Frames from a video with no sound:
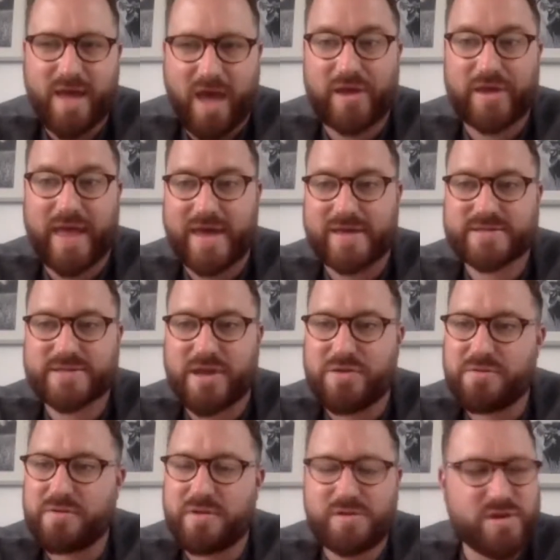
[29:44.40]
Okay,
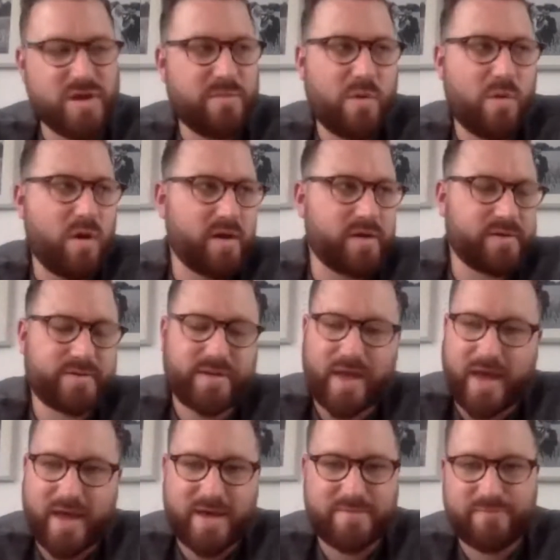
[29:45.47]
so number one
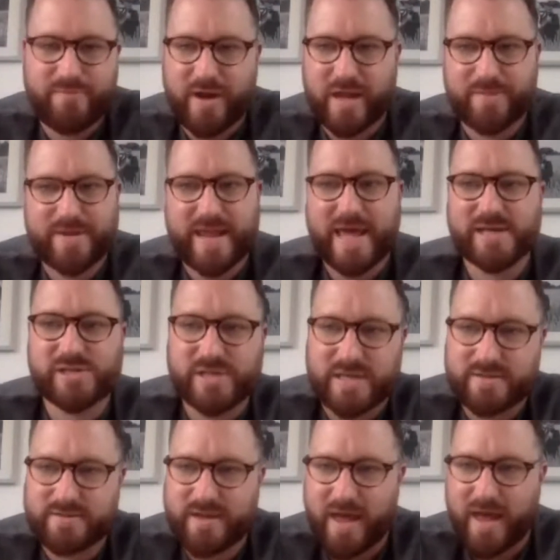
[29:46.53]

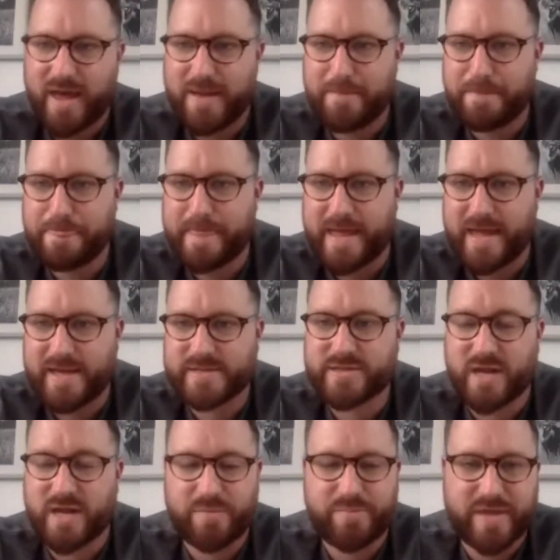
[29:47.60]
recommendation has
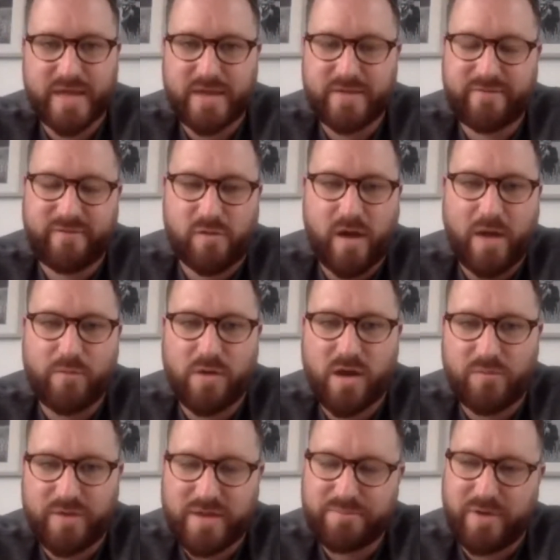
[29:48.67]
got to be 4 Hour
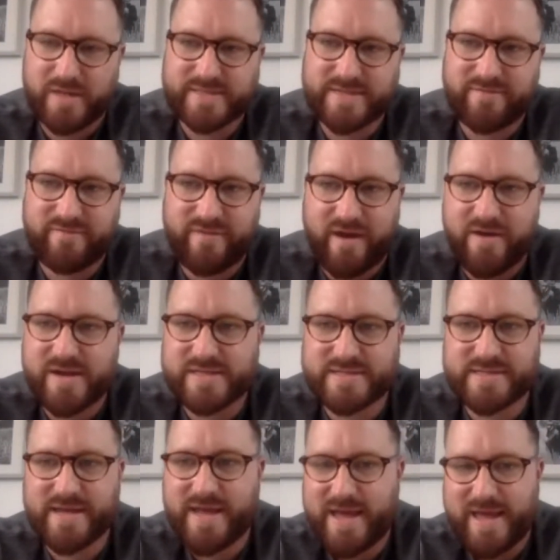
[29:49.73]
Work Week by Tim
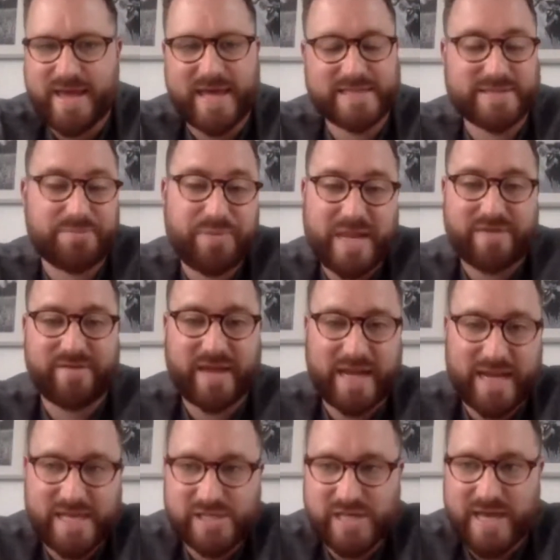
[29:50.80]
Ferriss. It's a bit of a
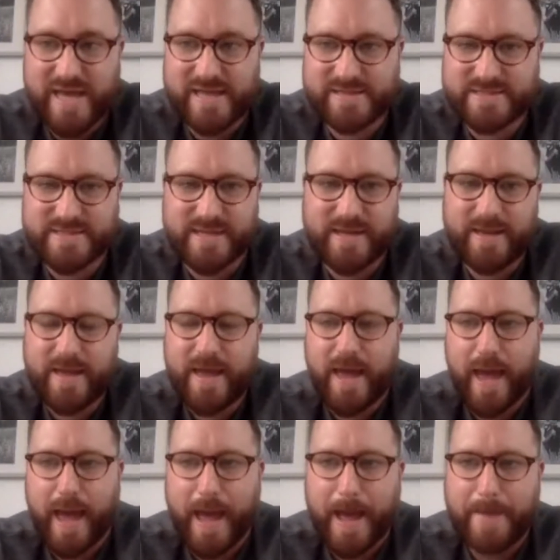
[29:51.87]
cliche answer,
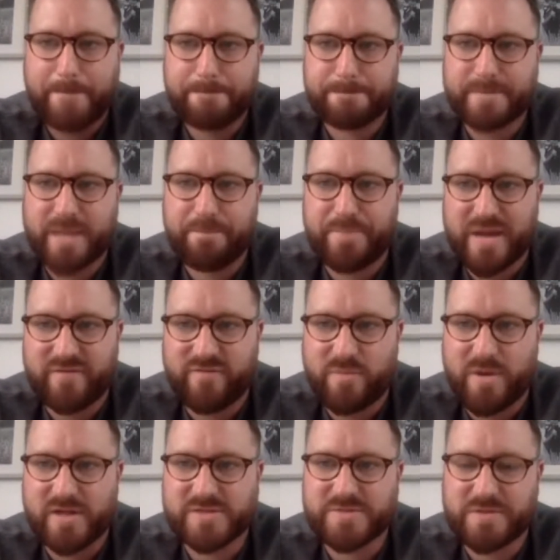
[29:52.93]
But if I'm
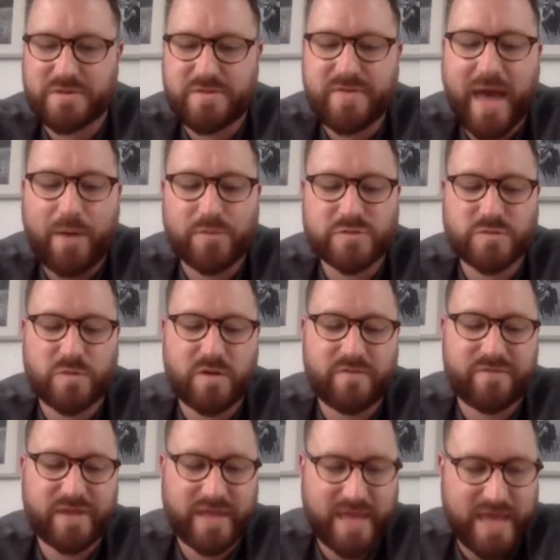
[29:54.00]
honest with you, that was one of
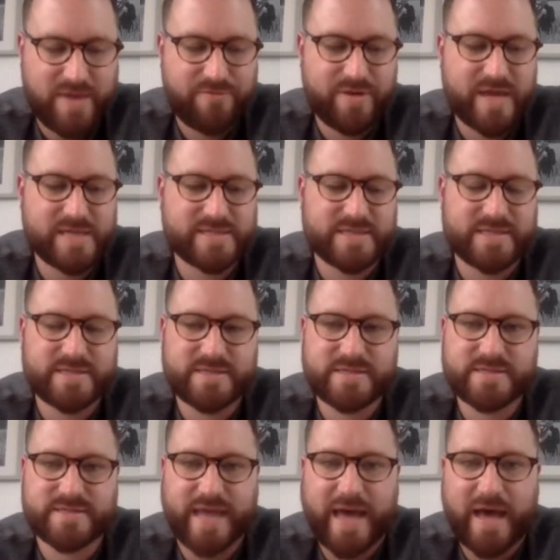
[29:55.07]
the key
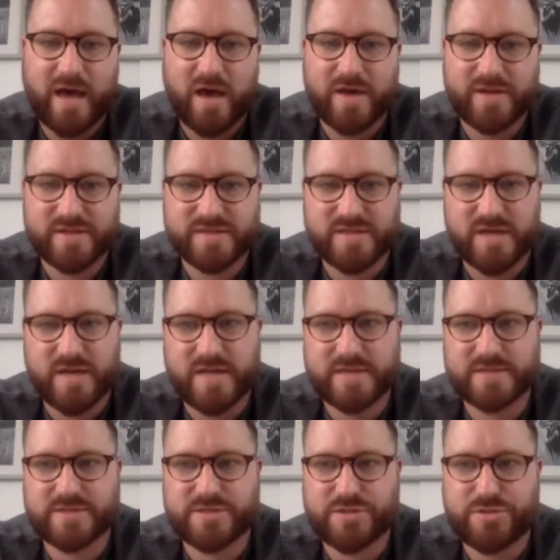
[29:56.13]
reasons that I decided
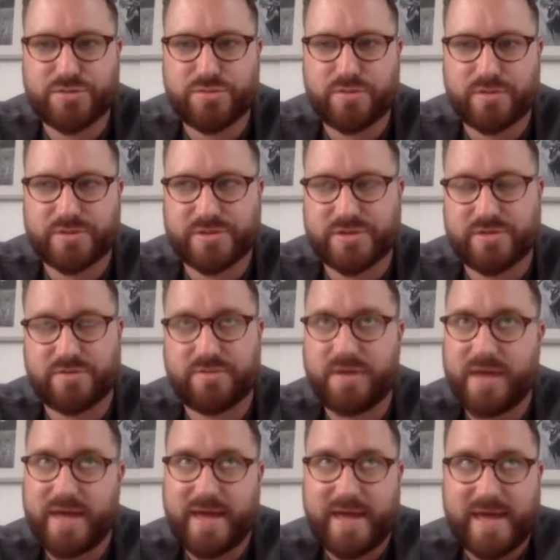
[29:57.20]
to
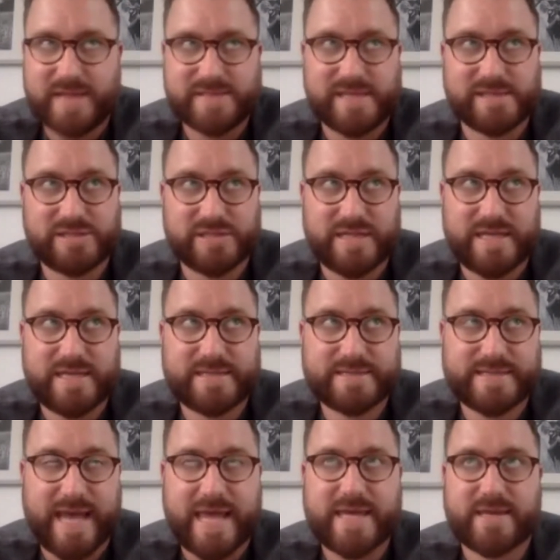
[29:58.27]
essentially
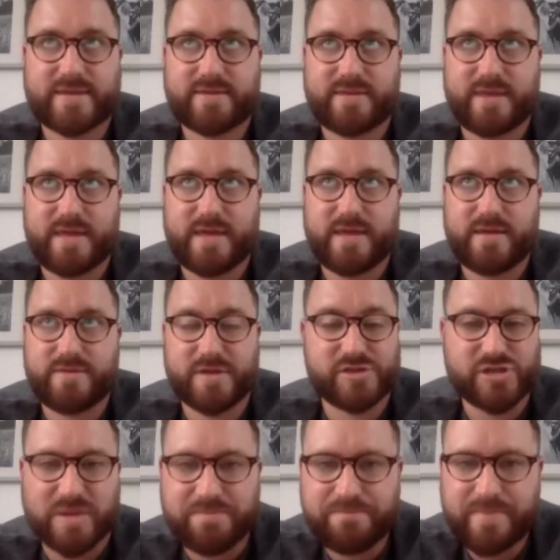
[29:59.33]
take the
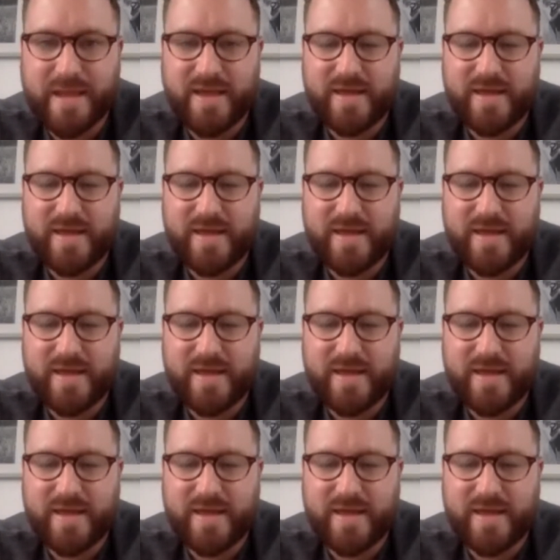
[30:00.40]
jump.